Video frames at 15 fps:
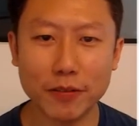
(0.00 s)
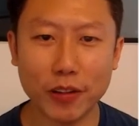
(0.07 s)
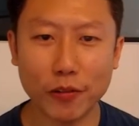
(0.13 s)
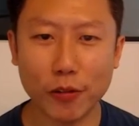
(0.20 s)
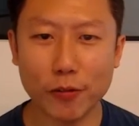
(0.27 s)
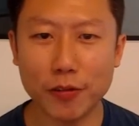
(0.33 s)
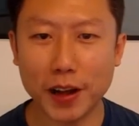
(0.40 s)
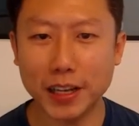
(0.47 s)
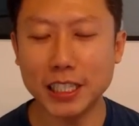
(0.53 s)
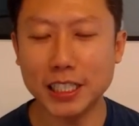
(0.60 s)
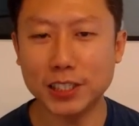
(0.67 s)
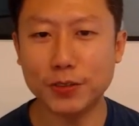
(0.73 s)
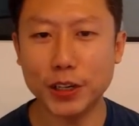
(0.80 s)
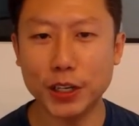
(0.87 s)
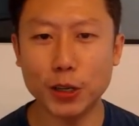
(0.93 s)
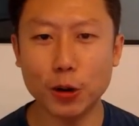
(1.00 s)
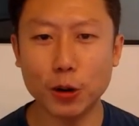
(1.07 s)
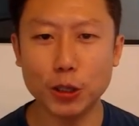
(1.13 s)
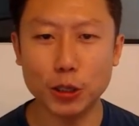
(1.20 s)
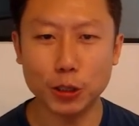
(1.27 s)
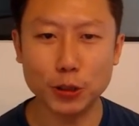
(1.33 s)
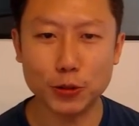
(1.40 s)
up if you find this video
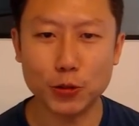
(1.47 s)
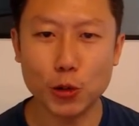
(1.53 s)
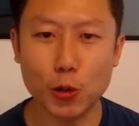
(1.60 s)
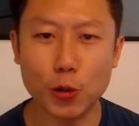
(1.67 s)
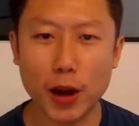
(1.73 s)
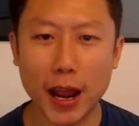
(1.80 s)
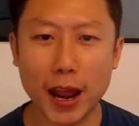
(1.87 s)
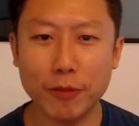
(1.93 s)
useful,